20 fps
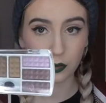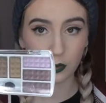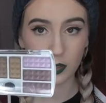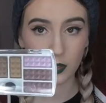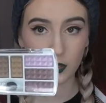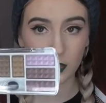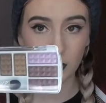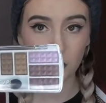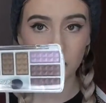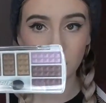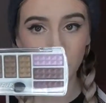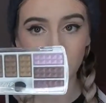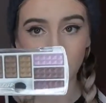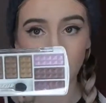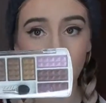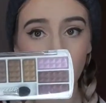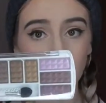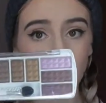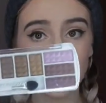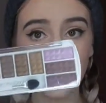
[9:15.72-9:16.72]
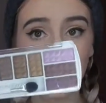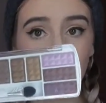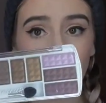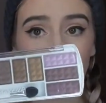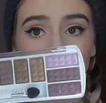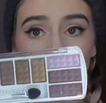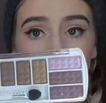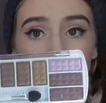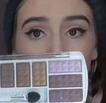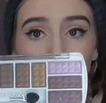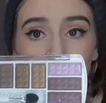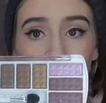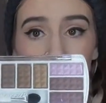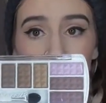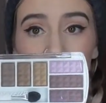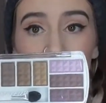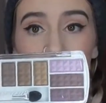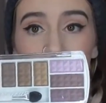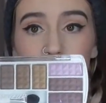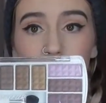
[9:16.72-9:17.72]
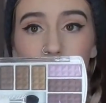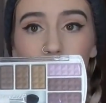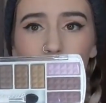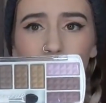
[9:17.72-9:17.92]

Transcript: choices, which I think is quite nice.